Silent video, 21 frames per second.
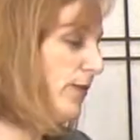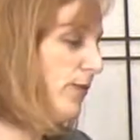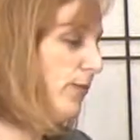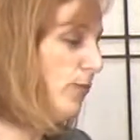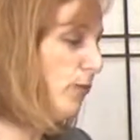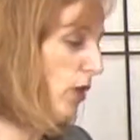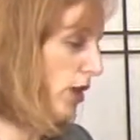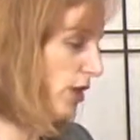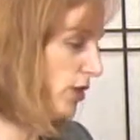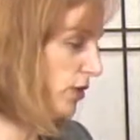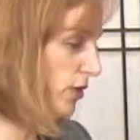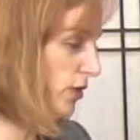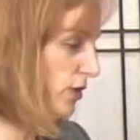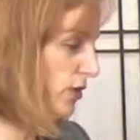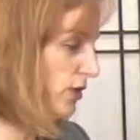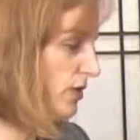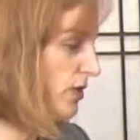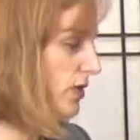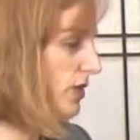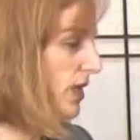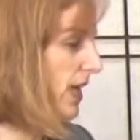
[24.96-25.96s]
from
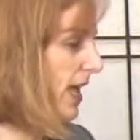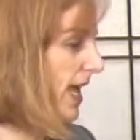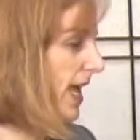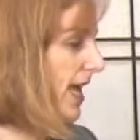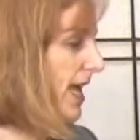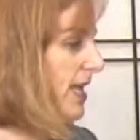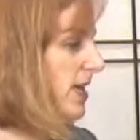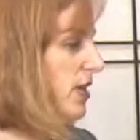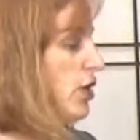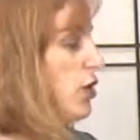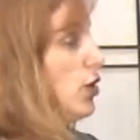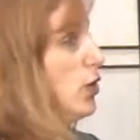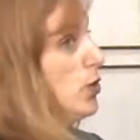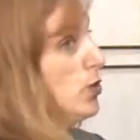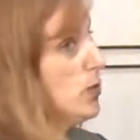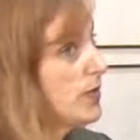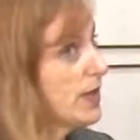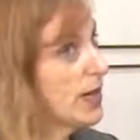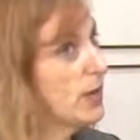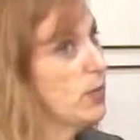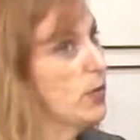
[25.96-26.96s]
Rutgers and
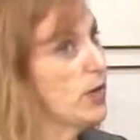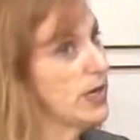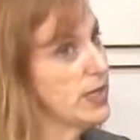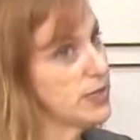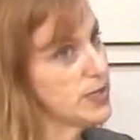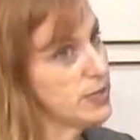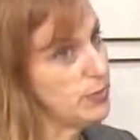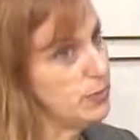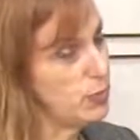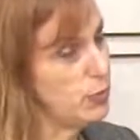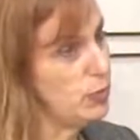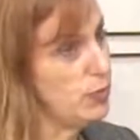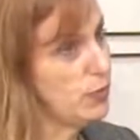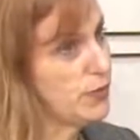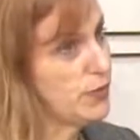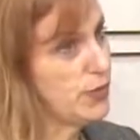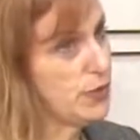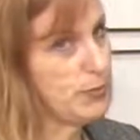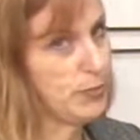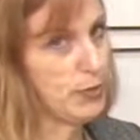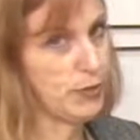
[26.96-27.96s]
knew that I wanted to move
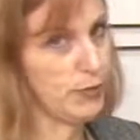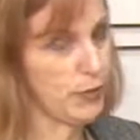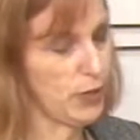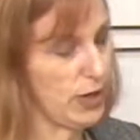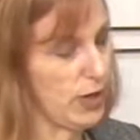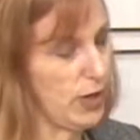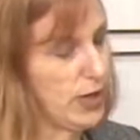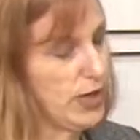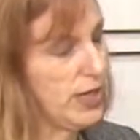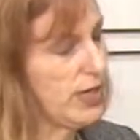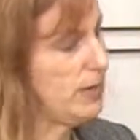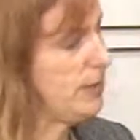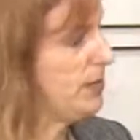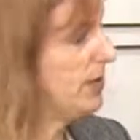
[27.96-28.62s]
to the Beaufort area. I'd